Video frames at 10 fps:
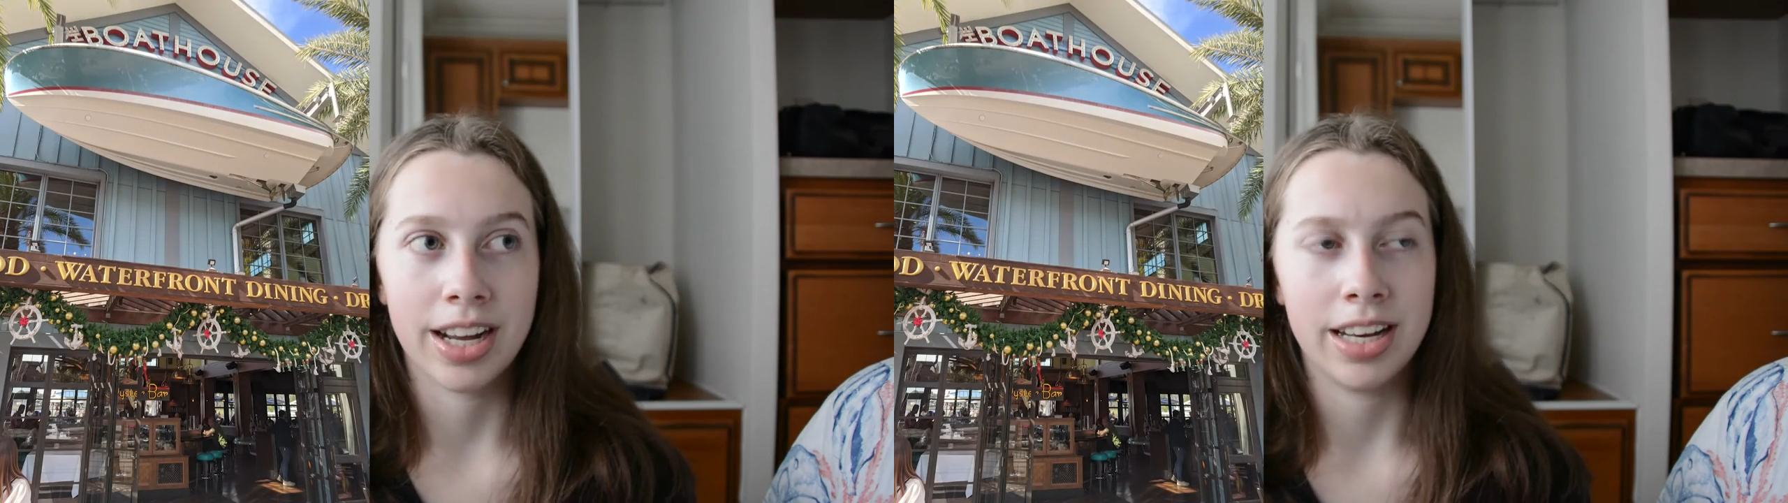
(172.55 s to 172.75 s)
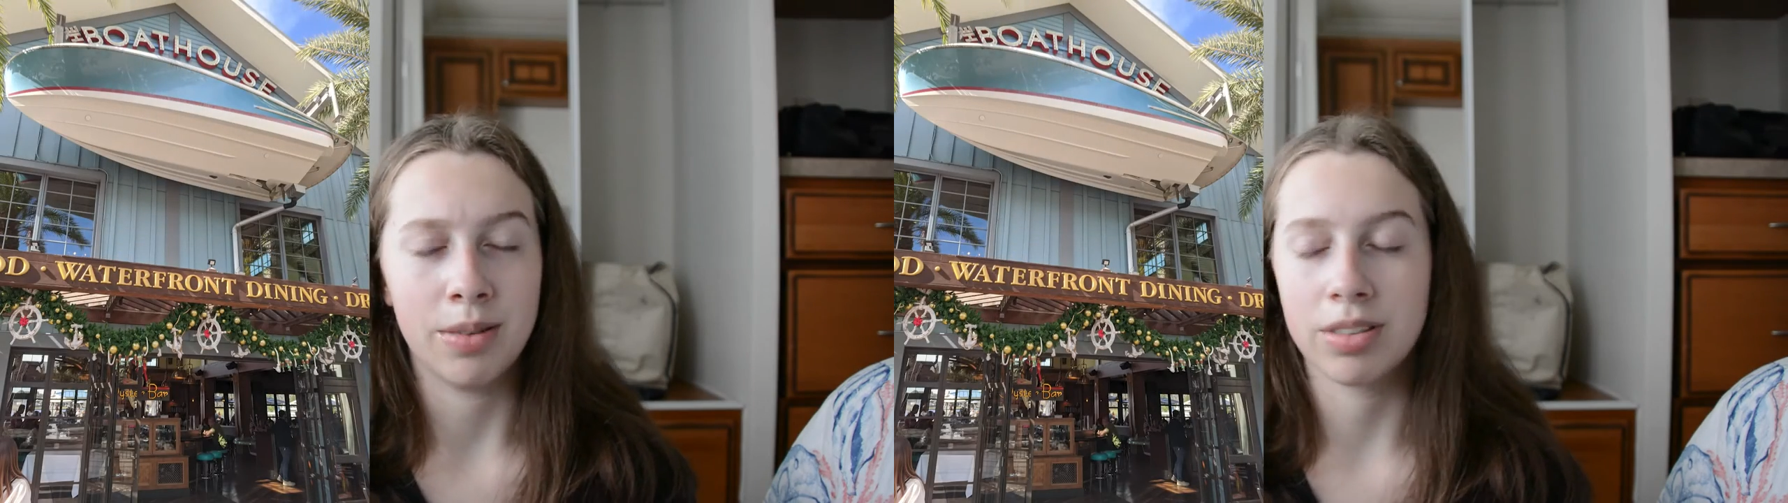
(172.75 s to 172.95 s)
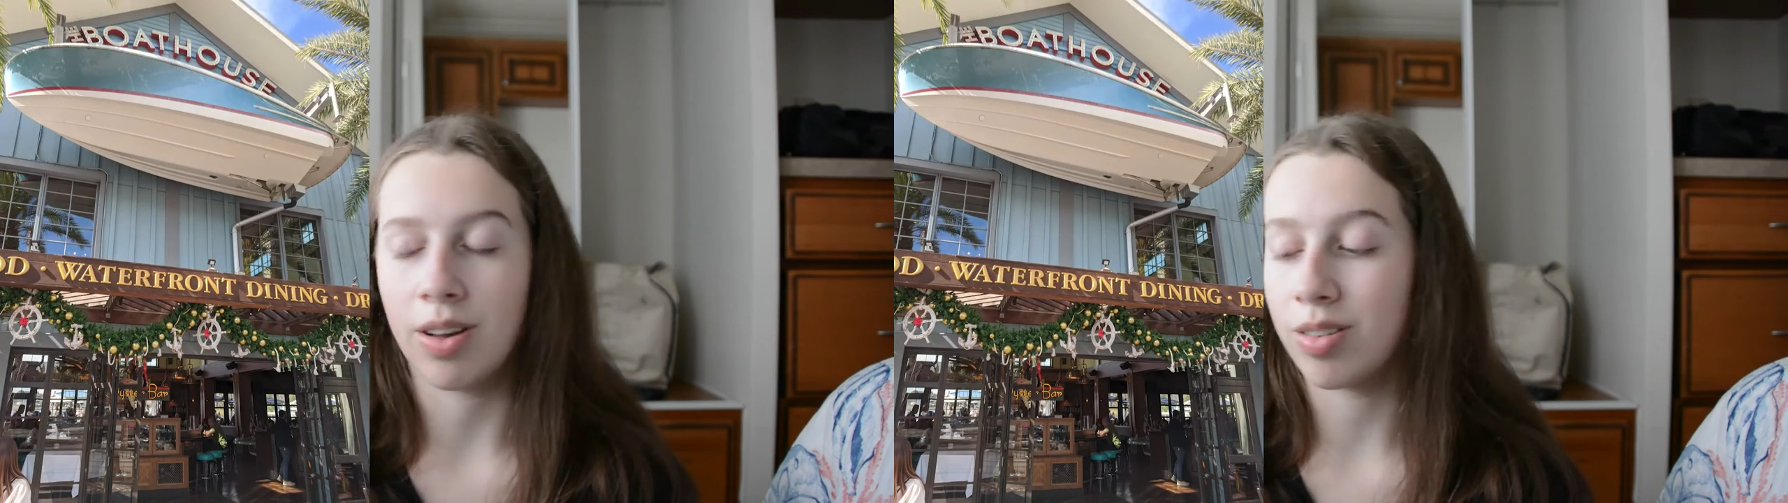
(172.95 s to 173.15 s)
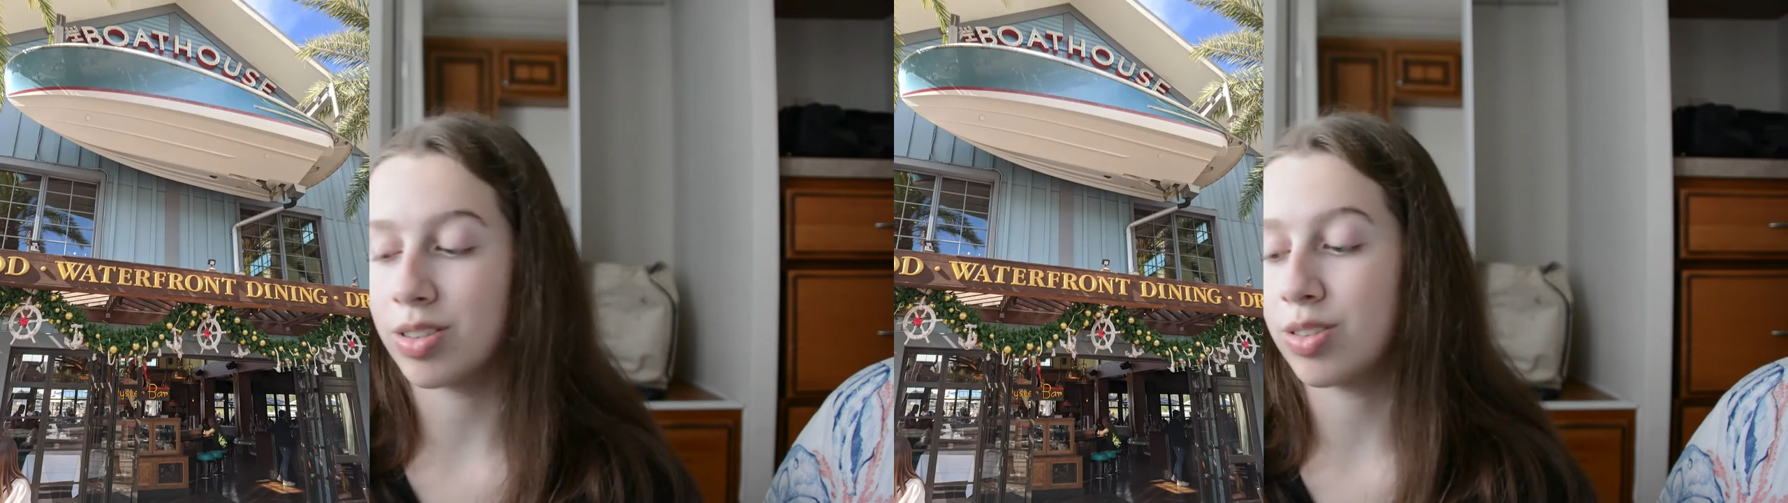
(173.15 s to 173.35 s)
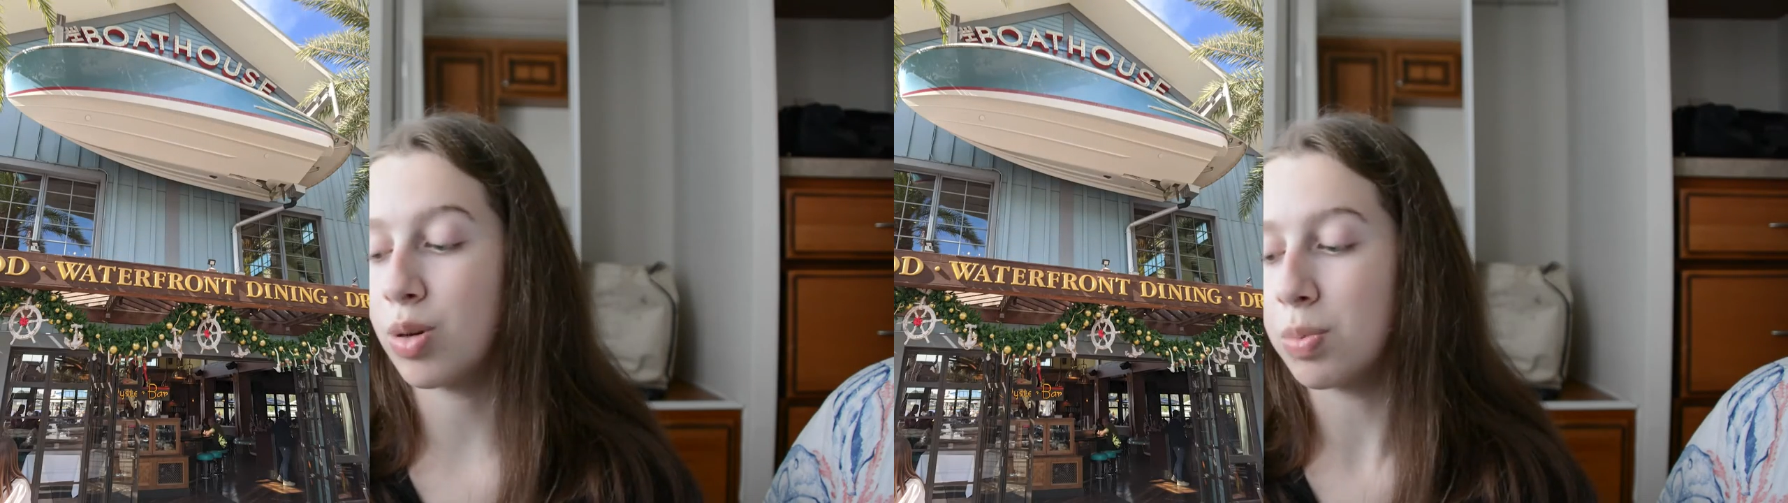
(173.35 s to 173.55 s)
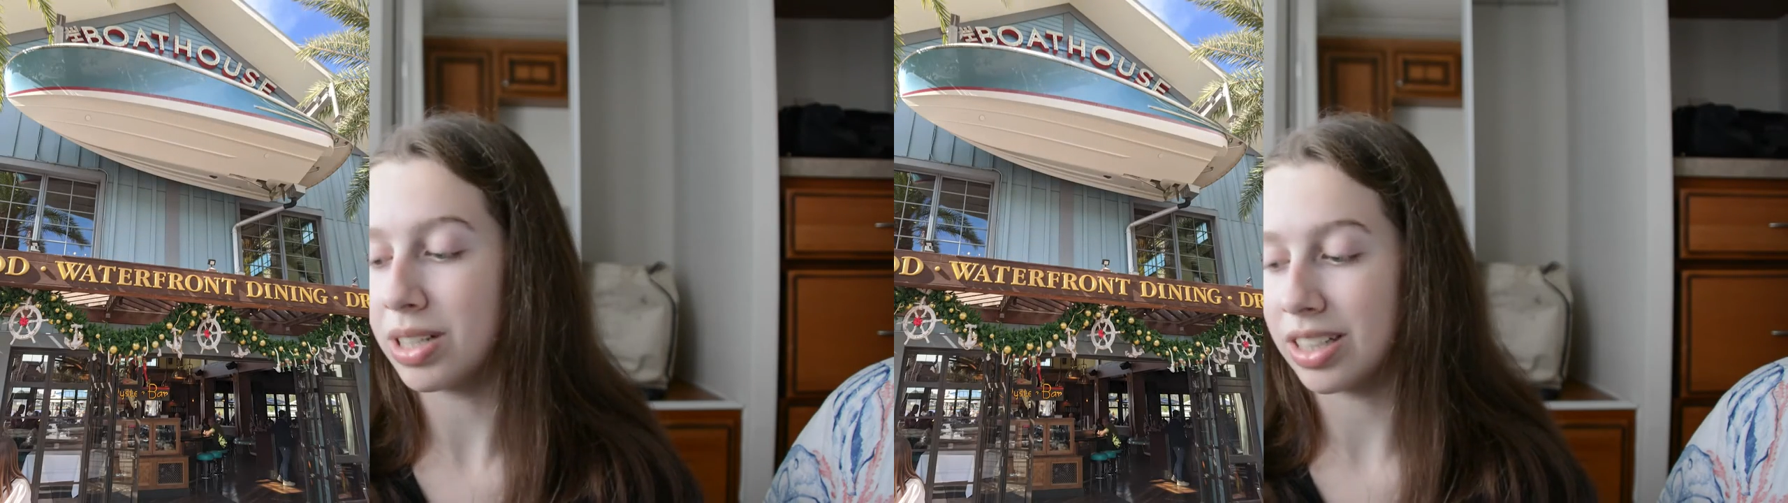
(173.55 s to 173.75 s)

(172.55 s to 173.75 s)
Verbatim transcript: and it was all super